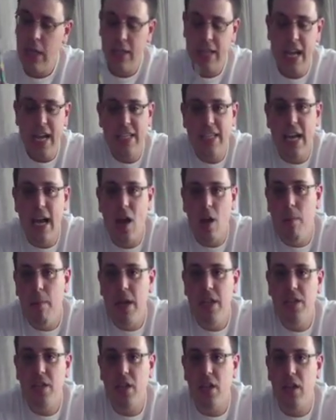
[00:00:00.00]
that's how
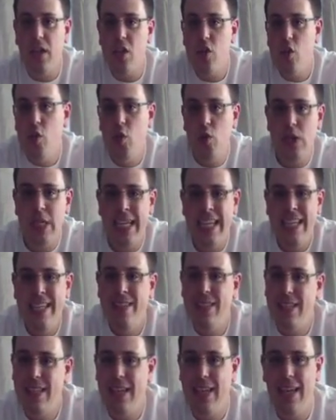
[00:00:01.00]
basically you use an
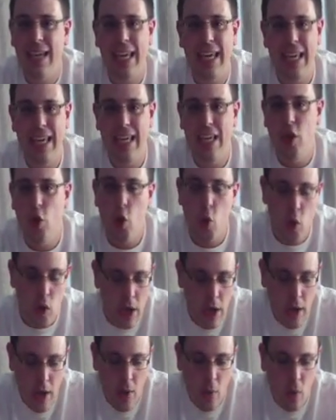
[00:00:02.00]
e-cig,
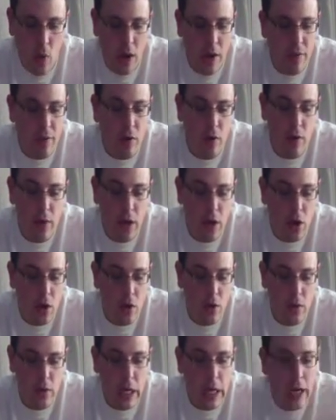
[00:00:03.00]
e-hookah, whatever
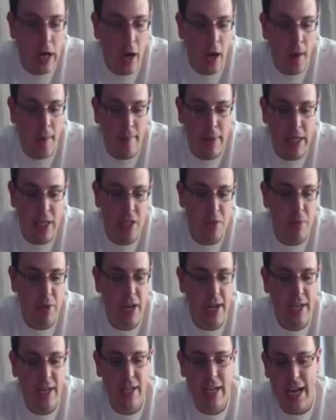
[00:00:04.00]
they're, each
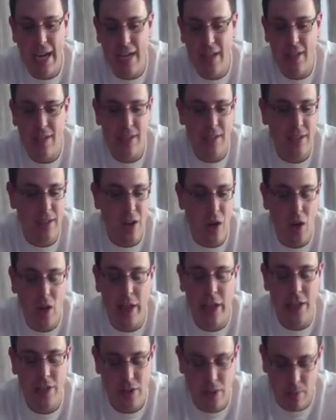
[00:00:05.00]
brand kind of is
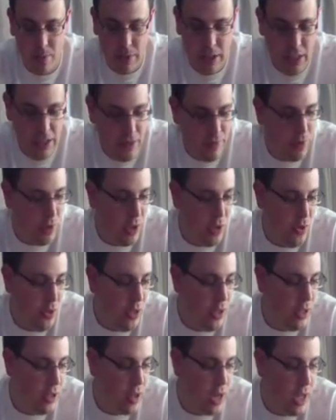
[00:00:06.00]
calling it something different.
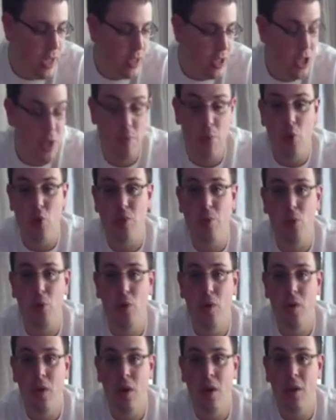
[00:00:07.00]
You either got
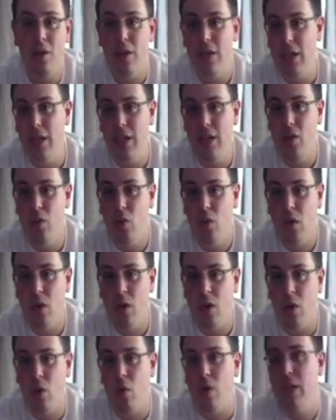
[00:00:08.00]
disposable hookah, the
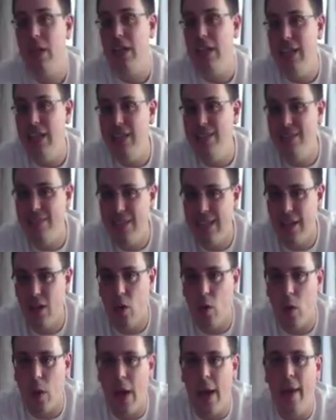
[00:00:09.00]
e-hookah, or the
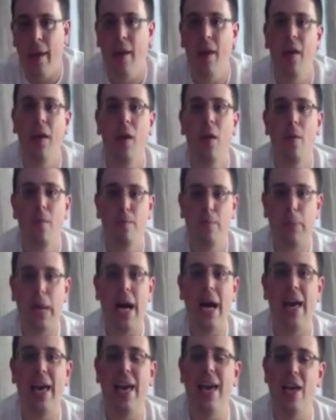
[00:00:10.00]
e-cigarette
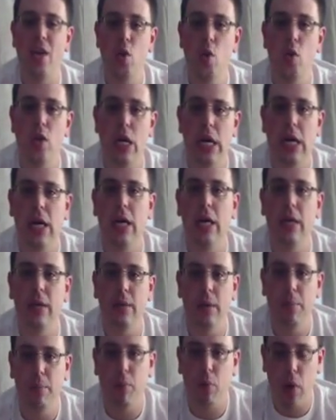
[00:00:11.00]
by a
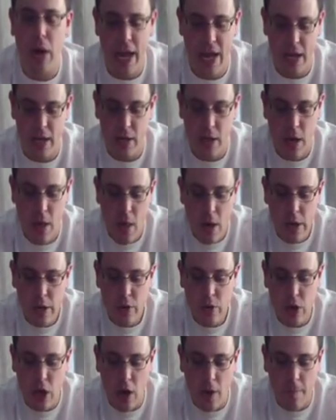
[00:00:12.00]
hookah brand.
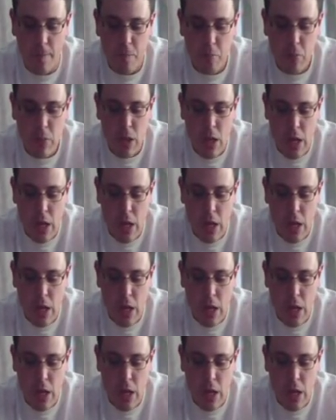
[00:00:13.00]
So